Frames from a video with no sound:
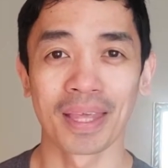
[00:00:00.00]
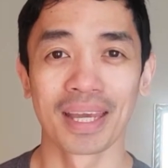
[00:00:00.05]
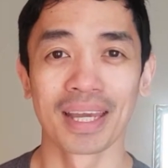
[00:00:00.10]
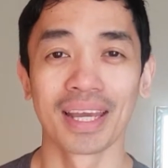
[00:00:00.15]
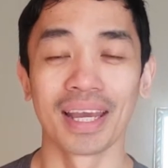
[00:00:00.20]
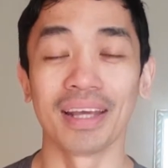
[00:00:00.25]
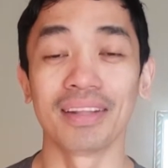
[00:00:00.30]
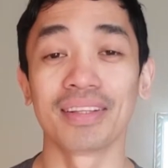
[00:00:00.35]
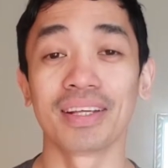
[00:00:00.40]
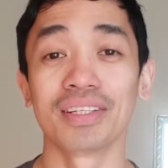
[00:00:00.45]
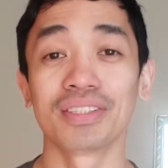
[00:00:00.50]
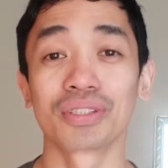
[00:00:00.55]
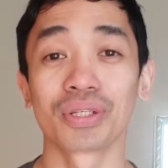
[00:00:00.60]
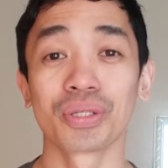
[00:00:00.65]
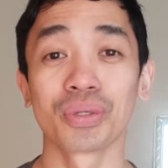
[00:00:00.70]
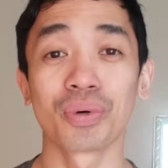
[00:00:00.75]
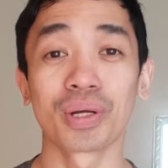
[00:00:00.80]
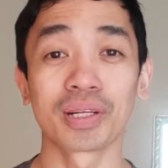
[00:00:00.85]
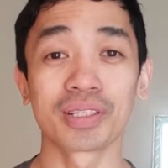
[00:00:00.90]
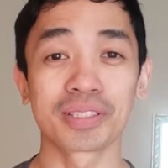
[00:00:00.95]
And then so
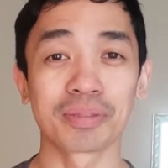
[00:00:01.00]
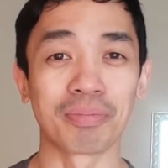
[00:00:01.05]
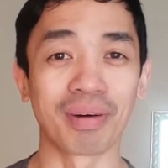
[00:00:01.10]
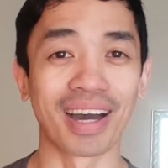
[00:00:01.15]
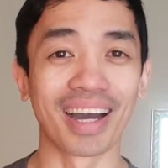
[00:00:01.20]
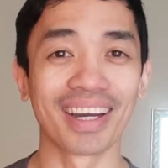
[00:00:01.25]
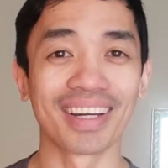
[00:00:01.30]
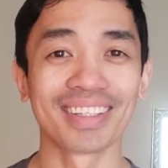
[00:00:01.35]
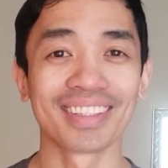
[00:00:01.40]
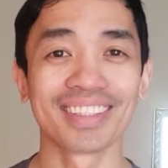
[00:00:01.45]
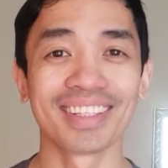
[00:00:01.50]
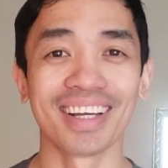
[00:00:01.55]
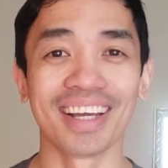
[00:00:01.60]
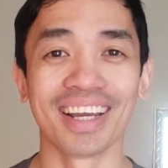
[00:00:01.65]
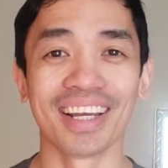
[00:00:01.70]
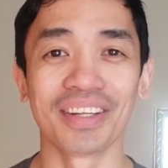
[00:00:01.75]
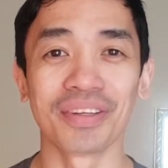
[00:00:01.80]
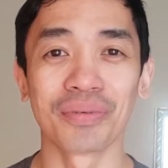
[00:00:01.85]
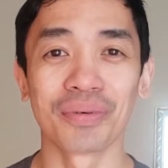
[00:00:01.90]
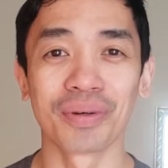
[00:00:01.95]
you want to smile
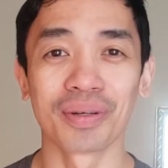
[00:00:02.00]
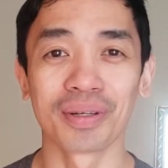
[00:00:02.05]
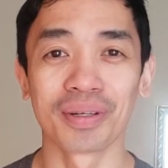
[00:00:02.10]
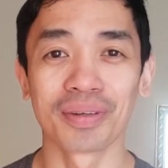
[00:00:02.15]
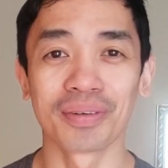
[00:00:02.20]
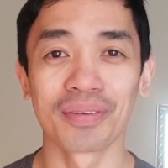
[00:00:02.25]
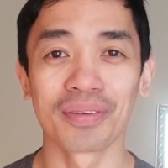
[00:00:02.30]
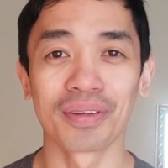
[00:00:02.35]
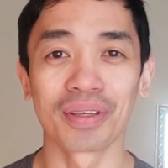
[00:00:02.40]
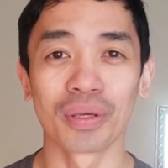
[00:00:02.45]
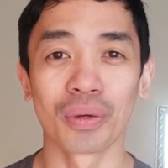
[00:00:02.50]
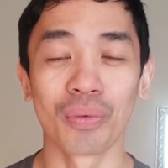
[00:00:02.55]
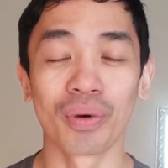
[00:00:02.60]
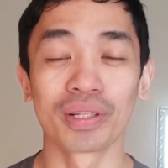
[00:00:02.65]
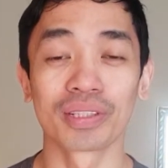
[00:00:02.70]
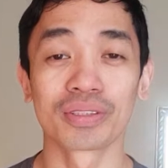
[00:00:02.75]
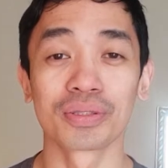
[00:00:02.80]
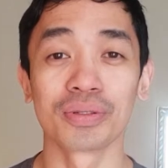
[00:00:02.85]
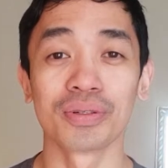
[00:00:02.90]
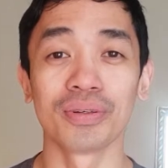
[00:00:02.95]
and you
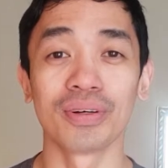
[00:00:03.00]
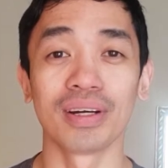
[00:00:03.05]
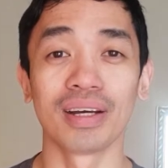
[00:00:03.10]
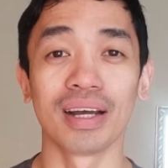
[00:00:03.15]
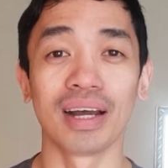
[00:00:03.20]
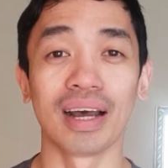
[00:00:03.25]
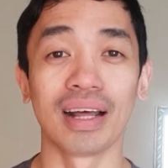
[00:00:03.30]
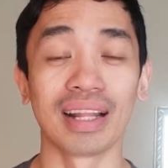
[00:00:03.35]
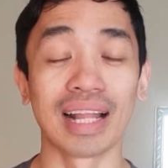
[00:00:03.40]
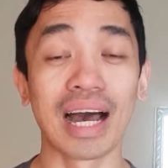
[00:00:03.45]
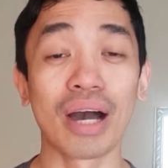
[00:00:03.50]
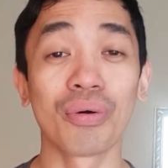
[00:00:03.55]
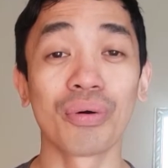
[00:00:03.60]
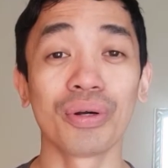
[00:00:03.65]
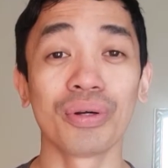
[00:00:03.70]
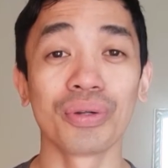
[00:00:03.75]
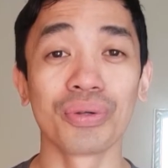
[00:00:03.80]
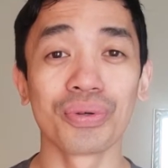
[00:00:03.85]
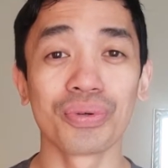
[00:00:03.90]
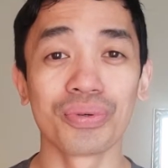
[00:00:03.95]
want to allow
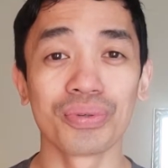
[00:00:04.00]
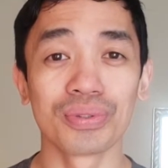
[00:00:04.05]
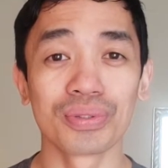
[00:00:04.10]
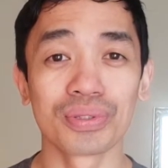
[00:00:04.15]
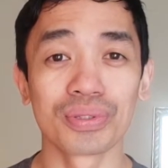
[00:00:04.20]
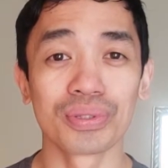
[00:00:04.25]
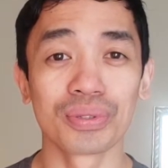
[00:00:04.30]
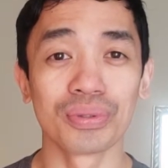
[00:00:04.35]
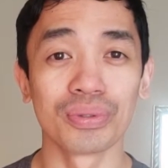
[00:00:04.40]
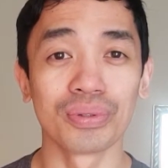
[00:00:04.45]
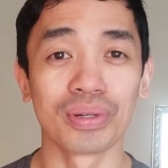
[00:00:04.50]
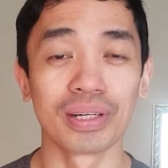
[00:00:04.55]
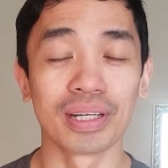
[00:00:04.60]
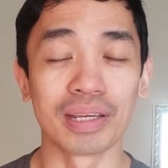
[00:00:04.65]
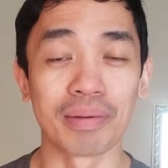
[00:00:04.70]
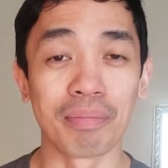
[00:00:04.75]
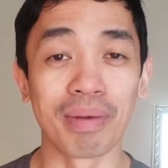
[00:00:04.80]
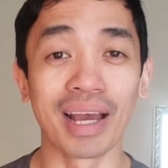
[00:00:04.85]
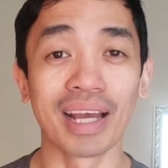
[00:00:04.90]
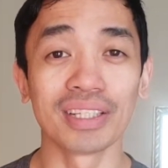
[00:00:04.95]
her to
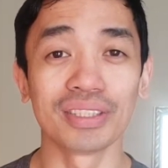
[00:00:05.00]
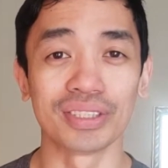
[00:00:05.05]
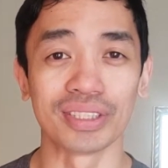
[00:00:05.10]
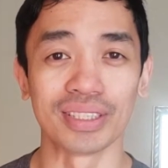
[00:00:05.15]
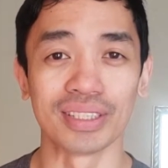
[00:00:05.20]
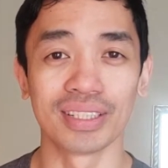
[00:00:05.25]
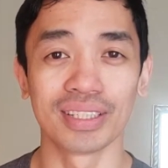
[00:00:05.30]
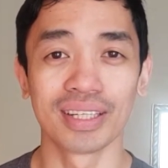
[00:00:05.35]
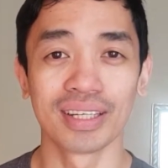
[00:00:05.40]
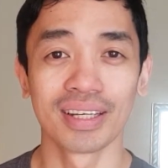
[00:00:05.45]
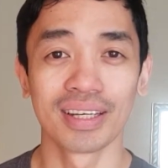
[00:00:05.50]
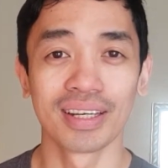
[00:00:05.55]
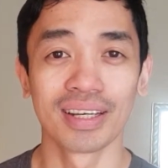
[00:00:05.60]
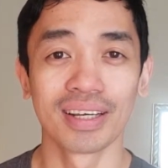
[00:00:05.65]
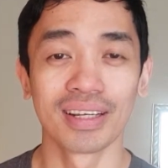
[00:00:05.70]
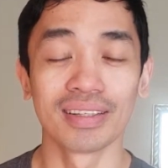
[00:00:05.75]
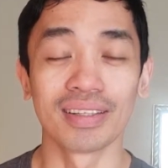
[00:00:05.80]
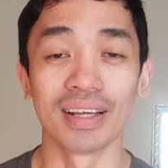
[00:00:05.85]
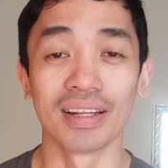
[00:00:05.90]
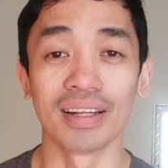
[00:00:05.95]
imagine
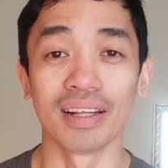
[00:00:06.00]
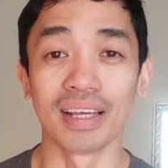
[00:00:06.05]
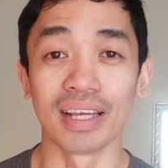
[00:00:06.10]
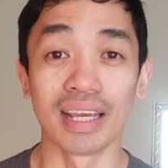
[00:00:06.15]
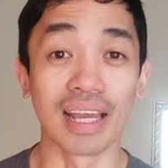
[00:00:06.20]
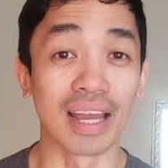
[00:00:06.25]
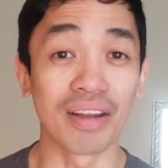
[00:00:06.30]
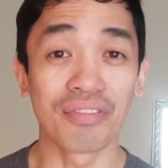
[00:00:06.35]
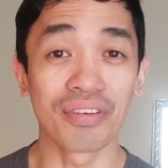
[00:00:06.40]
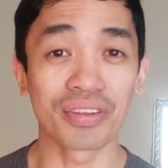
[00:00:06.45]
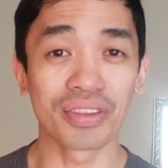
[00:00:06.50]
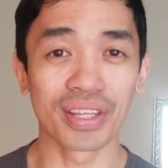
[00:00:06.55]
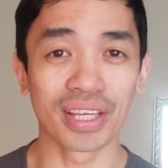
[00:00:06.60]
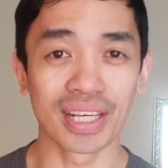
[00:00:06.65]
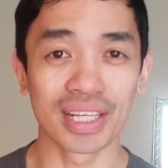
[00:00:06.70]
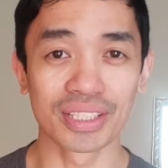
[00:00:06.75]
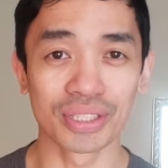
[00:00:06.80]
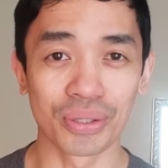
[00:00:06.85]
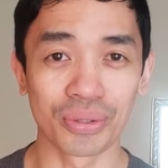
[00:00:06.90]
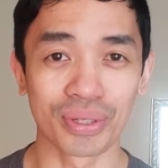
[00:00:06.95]
that everything
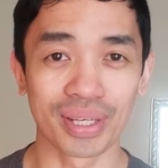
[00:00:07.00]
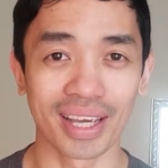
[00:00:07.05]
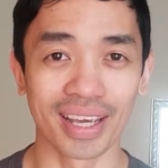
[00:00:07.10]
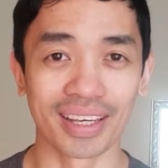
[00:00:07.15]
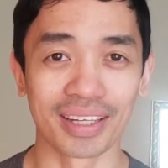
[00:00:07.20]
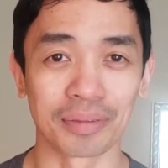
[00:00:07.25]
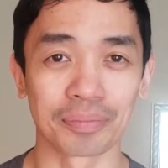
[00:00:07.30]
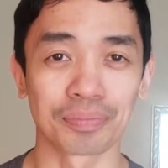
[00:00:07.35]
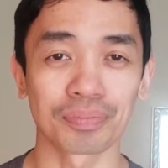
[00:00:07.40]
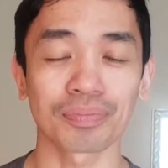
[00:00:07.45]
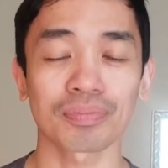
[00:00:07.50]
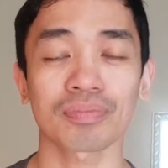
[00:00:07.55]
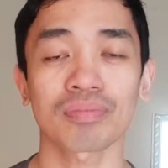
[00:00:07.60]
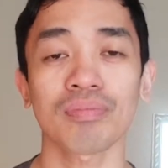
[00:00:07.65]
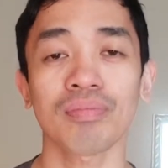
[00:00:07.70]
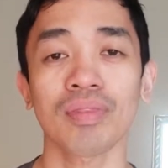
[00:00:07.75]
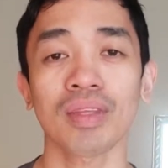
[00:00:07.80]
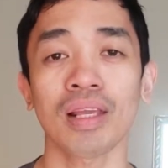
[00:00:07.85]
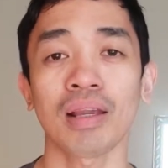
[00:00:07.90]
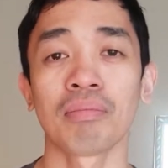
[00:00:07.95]
is okay.
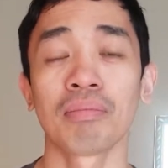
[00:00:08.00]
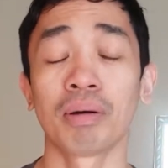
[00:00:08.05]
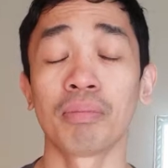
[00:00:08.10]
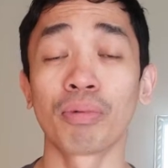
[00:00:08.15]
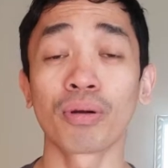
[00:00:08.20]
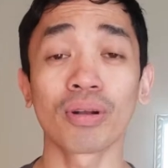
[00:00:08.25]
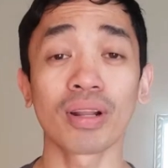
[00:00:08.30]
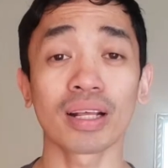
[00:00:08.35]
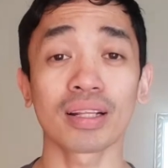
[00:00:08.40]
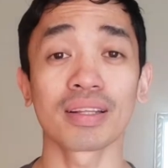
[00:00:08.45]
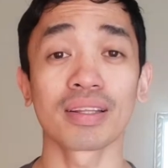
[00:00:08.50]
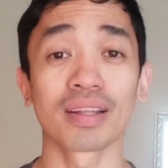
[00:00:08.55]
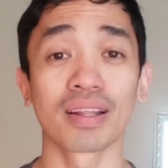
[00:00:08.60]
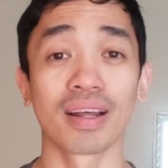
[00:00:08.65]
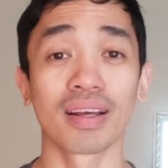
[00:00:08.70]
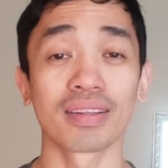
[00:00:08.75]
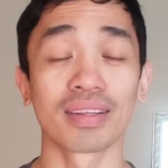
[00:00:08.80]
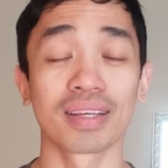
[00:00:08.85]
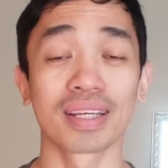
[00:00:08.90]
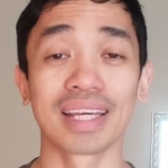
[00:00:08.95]
But more likely than
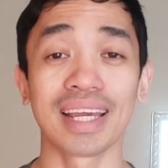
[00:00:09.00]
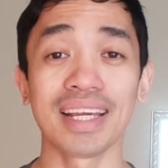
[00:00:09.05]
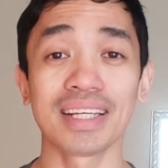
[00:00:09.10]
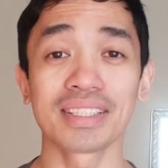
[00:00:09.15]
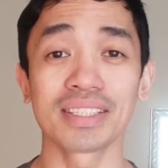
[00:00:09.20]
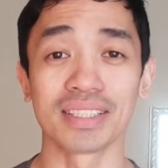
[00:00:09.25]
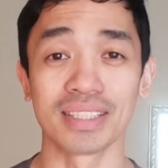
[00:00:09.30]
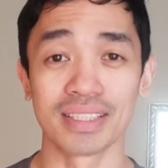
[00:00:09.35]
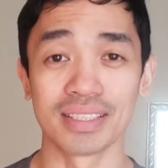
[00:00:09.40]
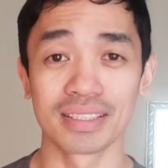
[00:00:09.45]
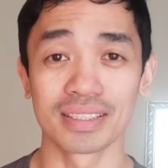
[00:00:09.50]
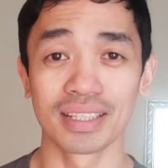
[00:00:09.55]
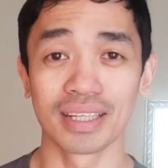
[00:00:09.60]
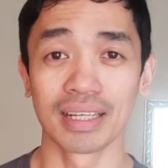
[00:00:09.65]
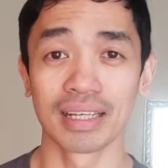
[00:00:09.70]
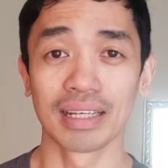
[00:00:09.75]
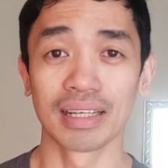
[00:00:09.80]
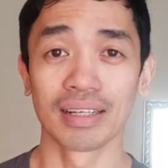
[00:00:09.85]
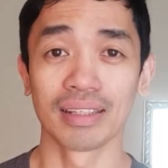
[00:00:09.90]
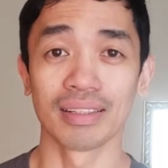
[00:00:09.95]
not, the case is
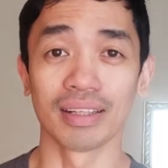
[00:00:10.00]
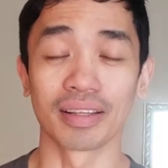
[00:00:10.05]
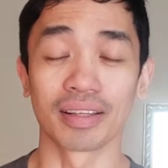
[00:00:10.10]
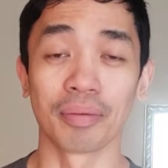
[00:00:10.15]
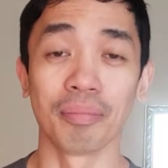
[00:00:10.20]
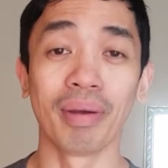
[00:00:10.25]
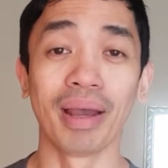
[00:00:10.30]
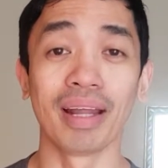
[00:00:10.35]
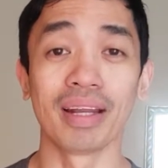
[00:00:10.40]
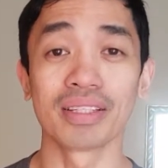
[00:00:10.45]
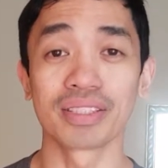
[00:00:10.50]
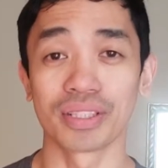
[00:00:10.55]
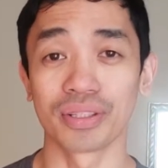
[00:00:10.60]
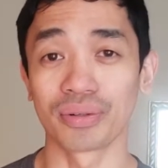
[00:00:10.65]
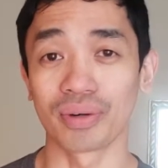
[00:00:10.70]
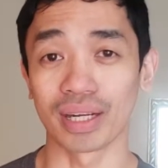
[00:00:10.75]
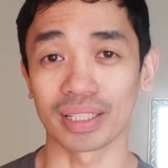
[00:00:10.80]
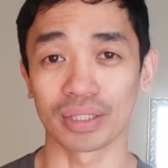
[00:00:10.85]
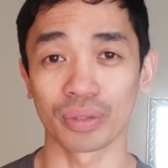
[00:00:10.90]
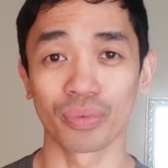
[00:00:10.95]
that the man is
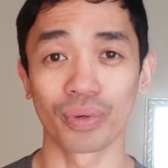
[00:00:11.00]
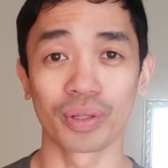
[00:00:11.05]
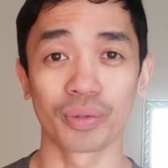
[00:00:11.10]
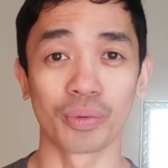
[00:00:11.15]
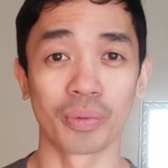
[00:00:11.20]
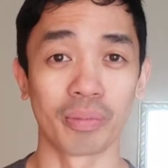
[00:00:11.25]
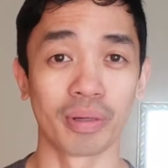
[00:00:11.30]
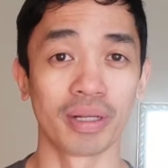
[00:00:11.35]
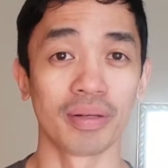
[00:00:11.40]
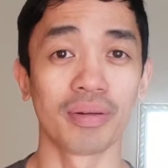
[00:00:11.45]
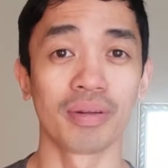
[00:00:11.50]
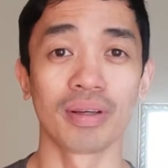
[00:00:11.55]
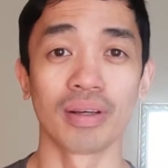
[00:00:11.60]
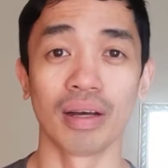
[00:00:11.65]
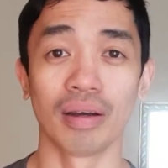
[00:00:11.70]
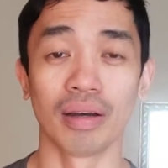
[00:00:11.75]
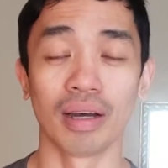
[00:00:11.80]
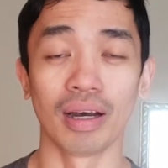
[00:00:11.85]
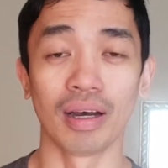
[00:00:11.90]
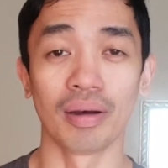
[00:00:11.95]
interacting with the woman
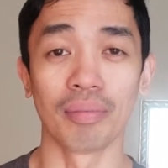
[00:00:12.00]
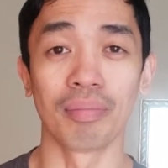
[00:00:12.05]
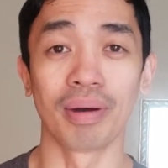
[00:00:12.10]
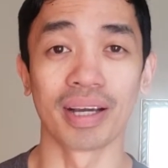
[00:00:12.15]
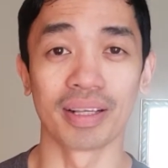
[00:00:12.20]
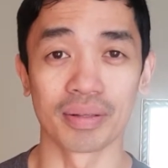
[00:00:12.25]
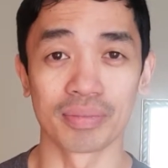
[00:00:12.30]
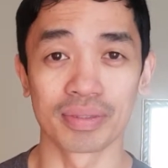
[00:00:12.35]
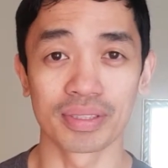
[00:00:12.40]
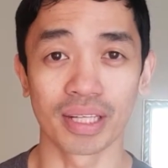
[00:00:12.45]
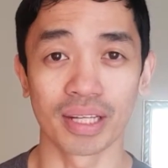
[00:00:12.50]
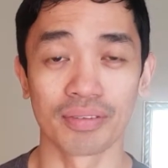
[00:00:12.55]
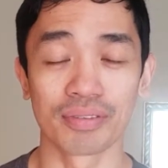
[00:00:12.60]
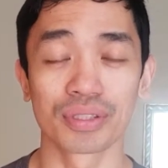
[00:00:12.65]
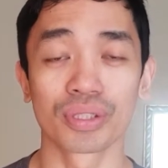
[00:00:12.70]
by themselves.